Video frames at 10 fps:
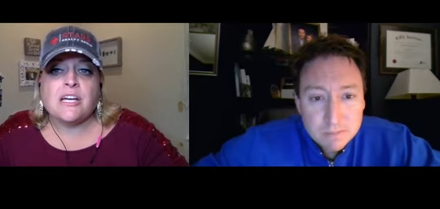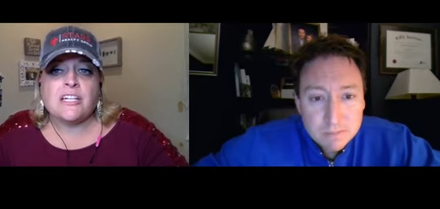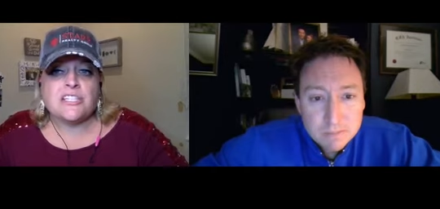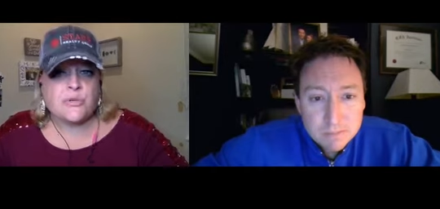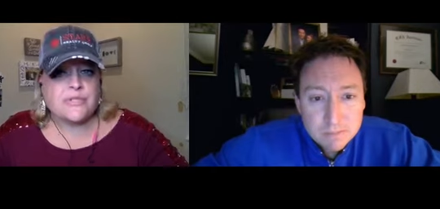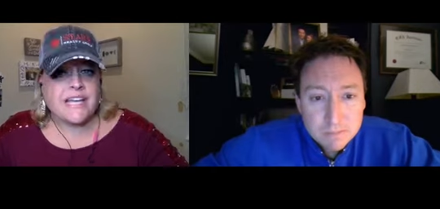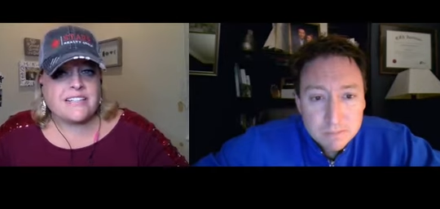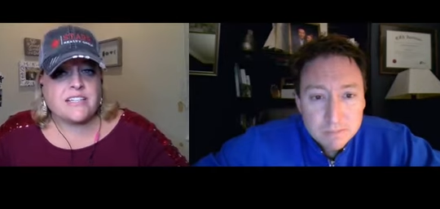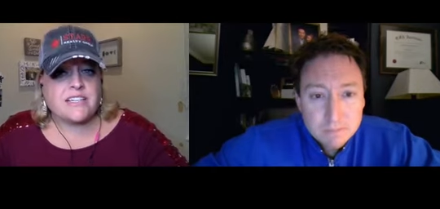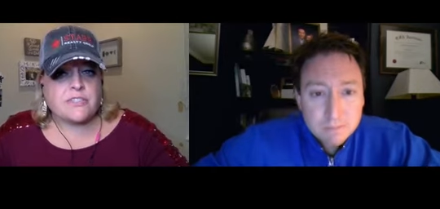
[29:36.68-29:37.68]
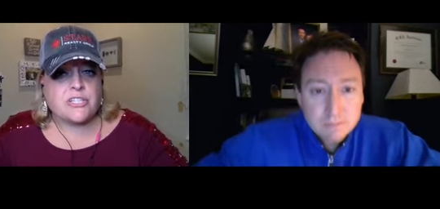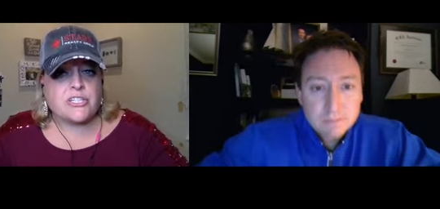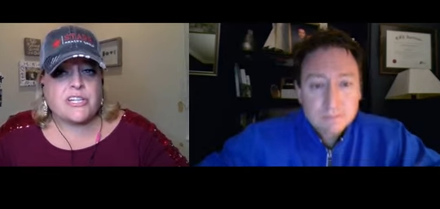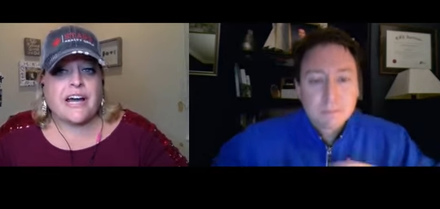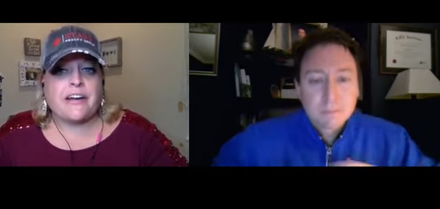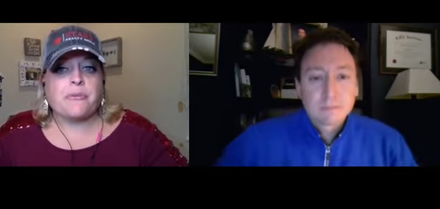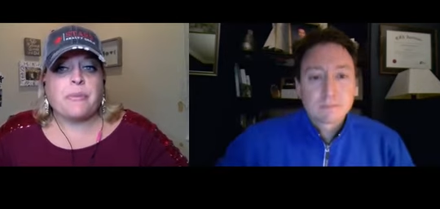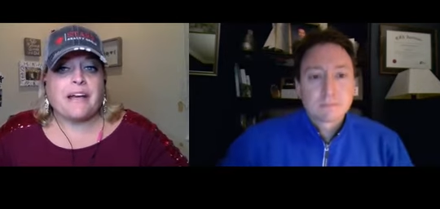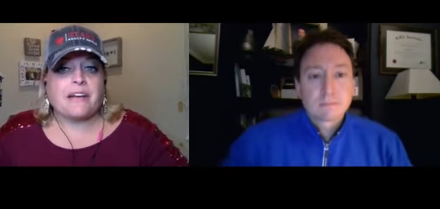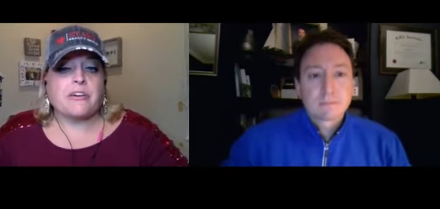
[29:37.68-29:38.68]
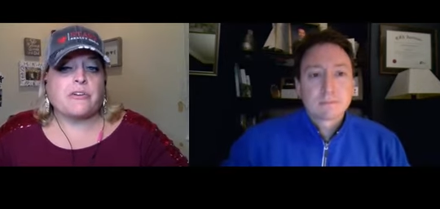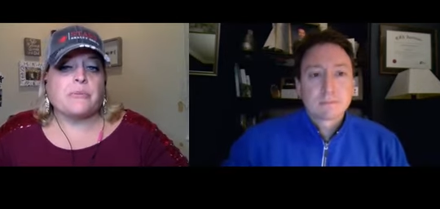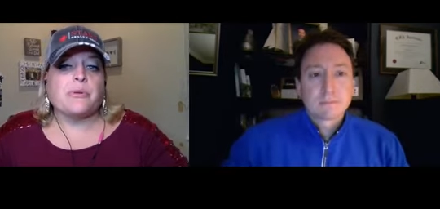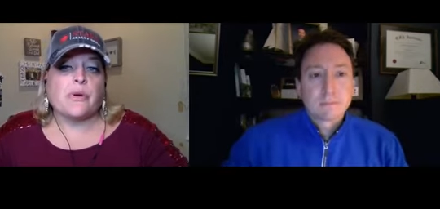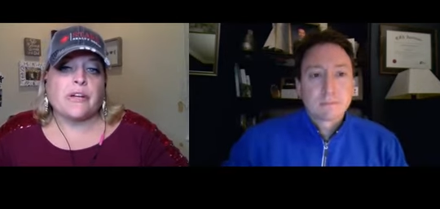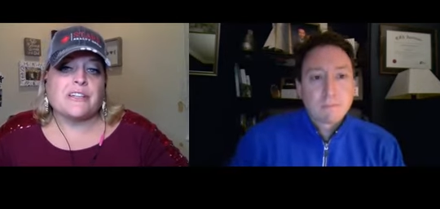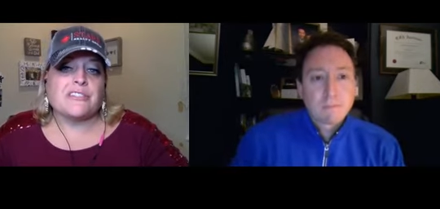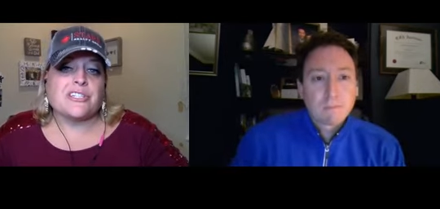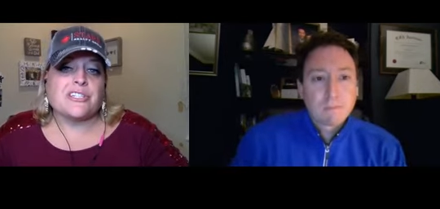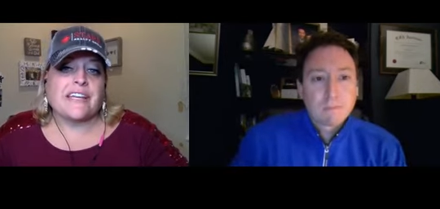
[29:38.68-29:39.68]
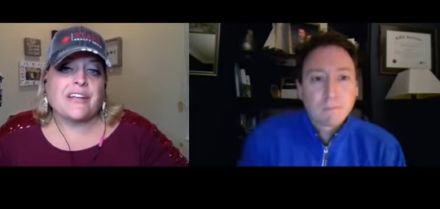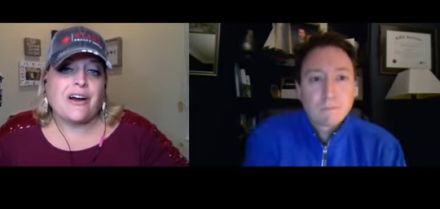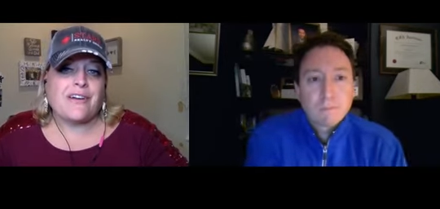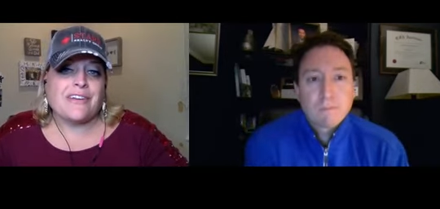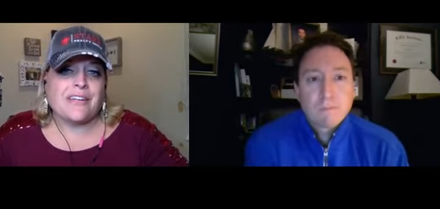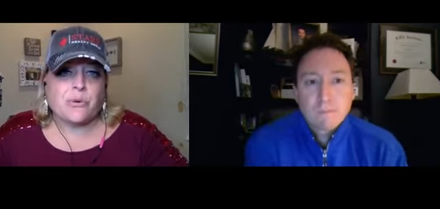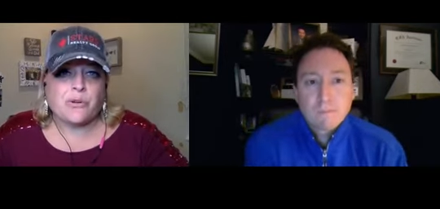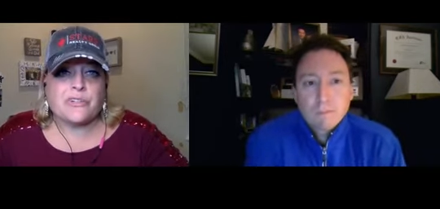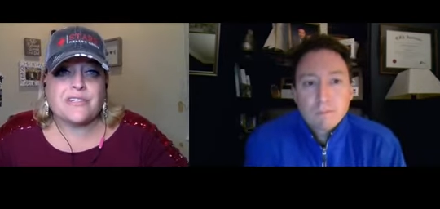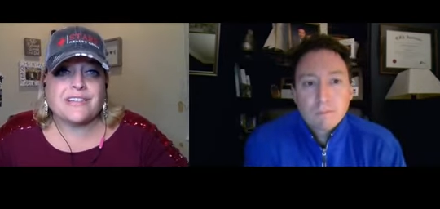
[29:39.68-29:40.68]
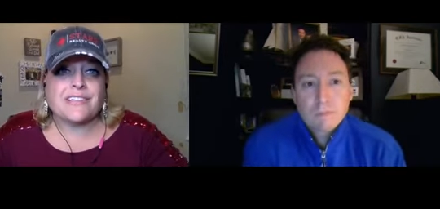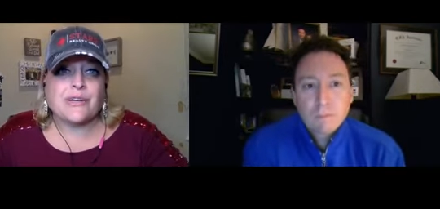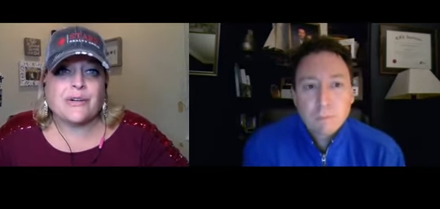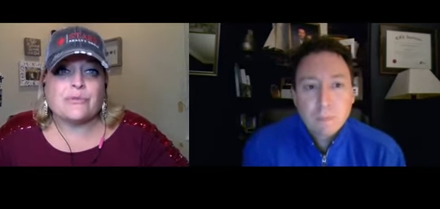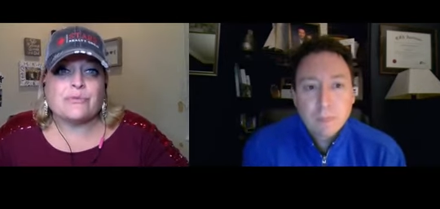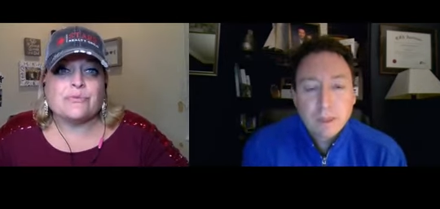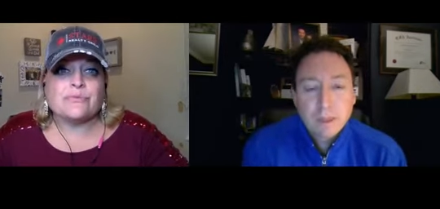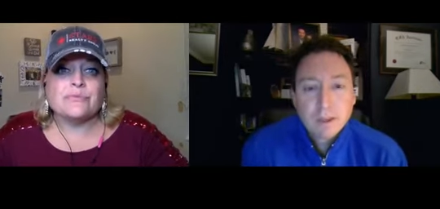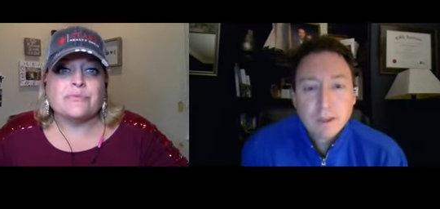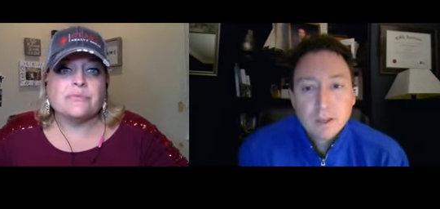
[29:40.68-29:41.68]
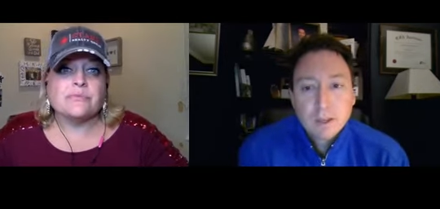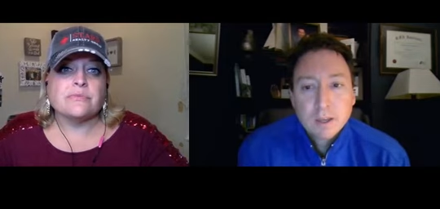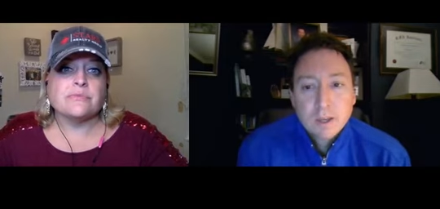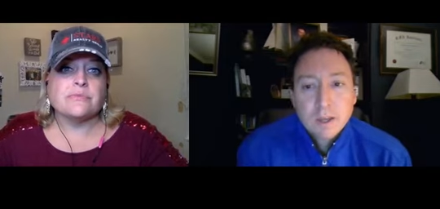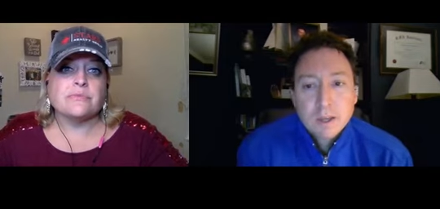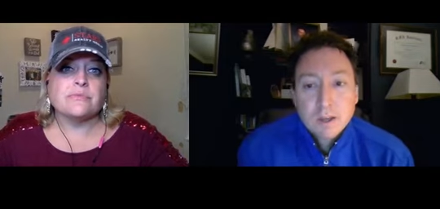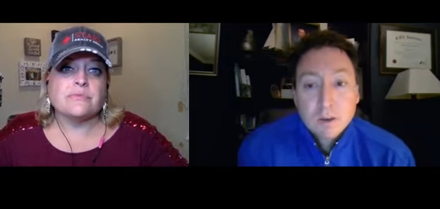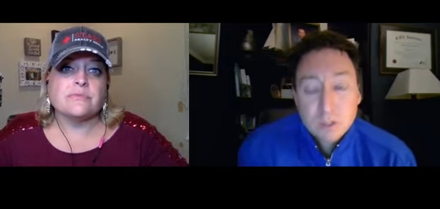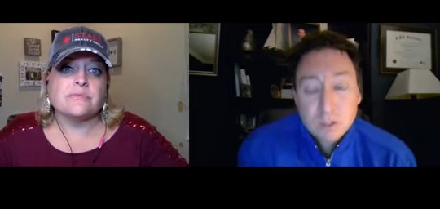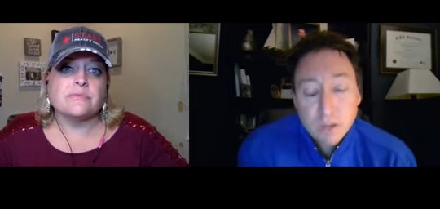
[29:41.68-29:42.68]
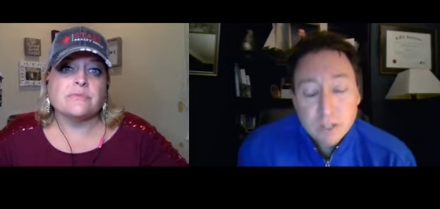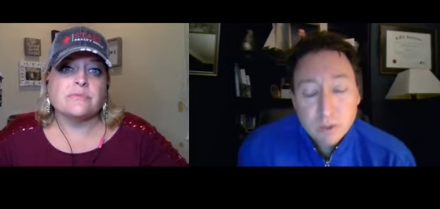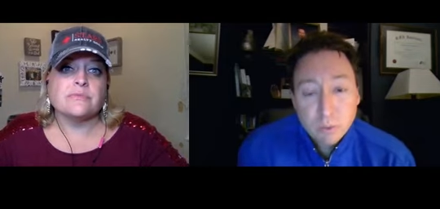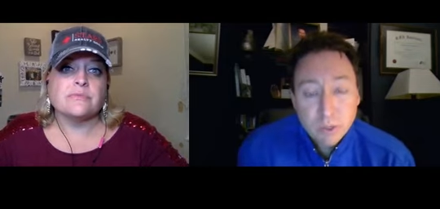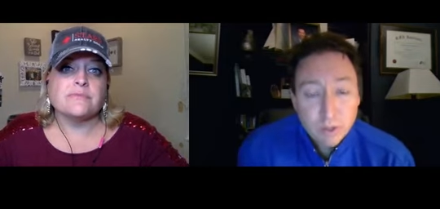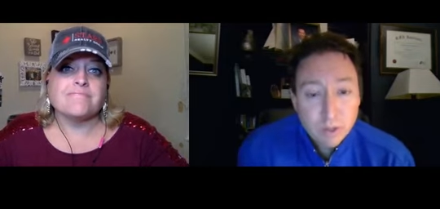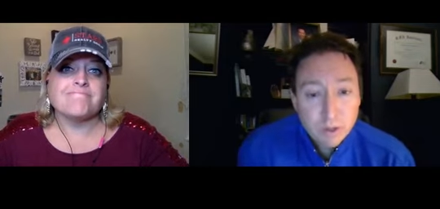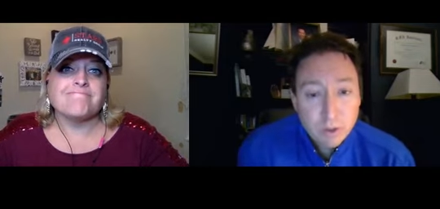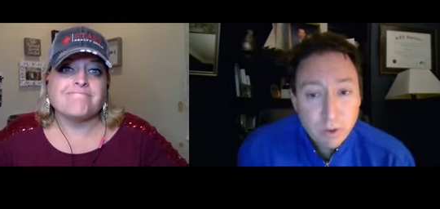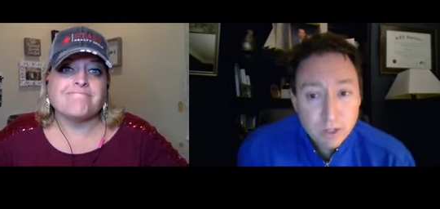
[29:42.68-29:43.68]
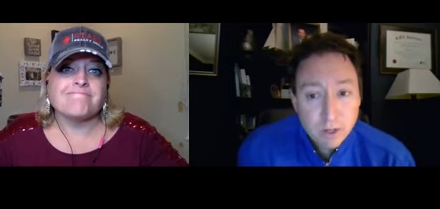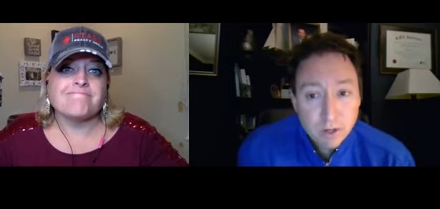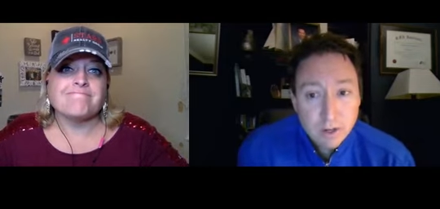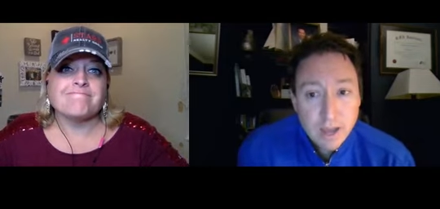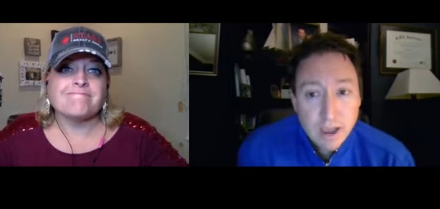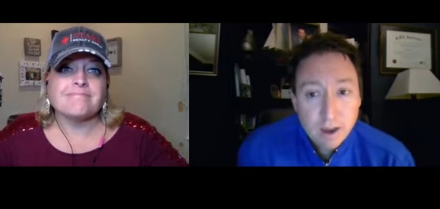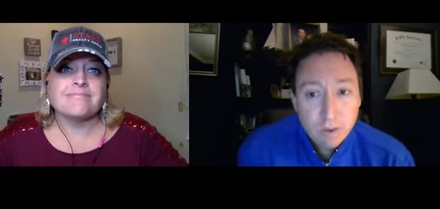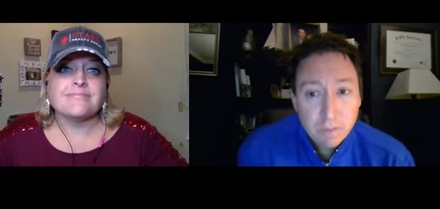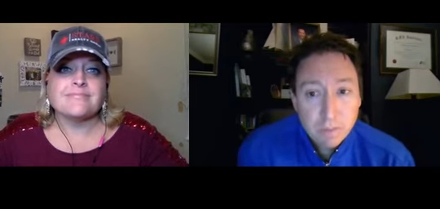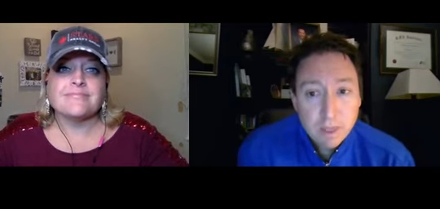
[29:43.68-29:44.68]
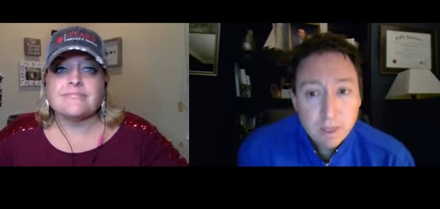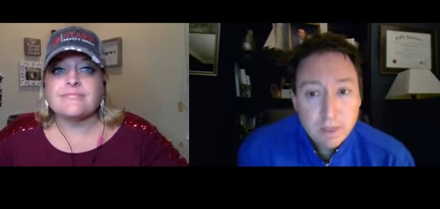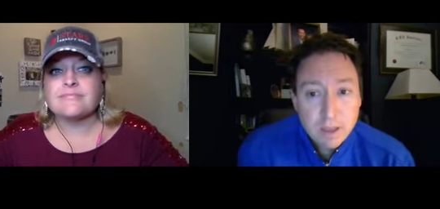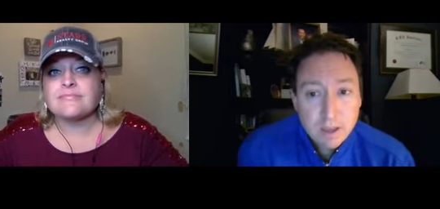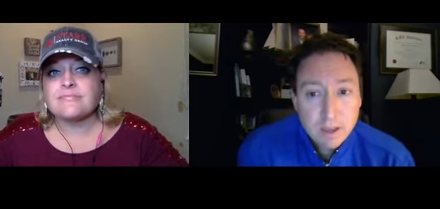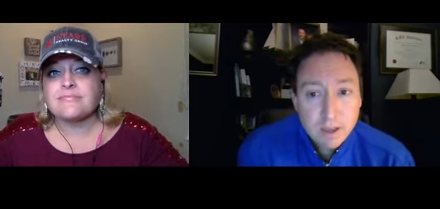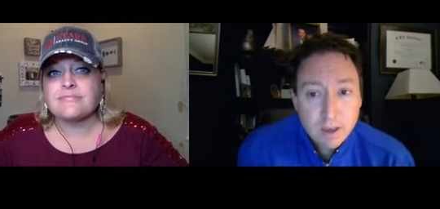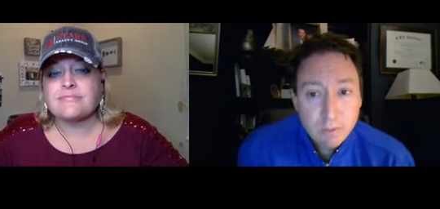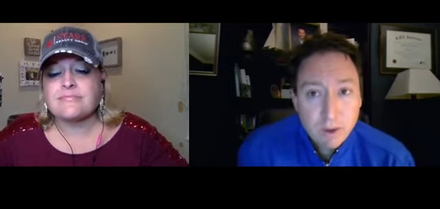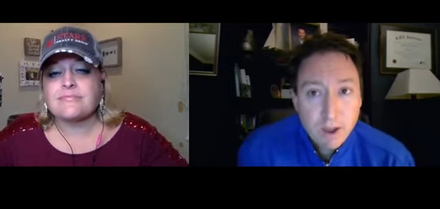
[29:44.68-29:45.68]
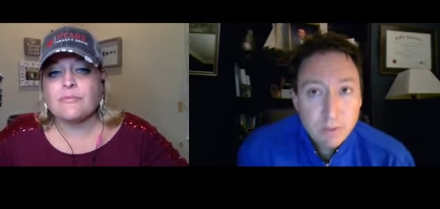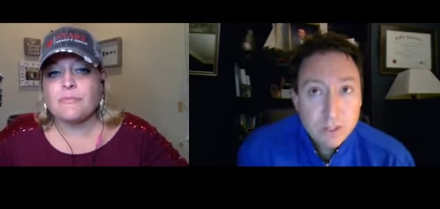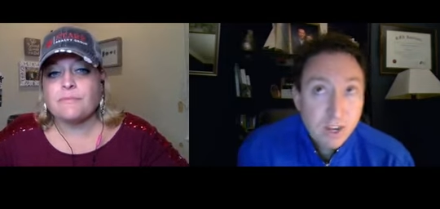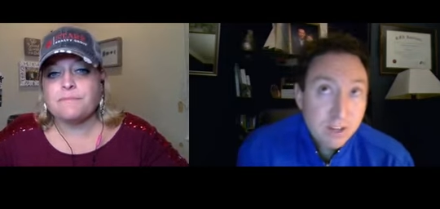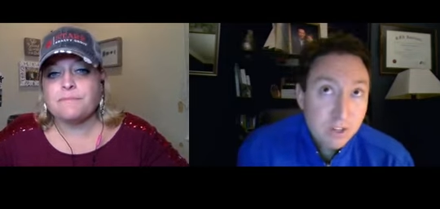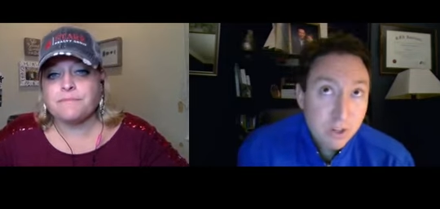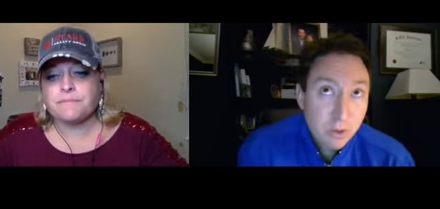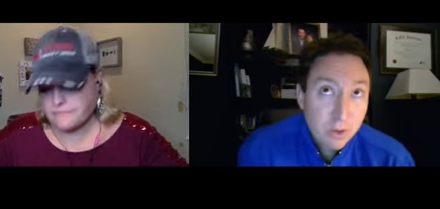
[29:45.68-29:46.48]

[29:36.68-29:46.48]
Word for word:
Speaker 1: she was asking if she should hire back her employees she laid off in order to get the loan.
Speaker 2: So that's a really good question. Now, the what I would say to you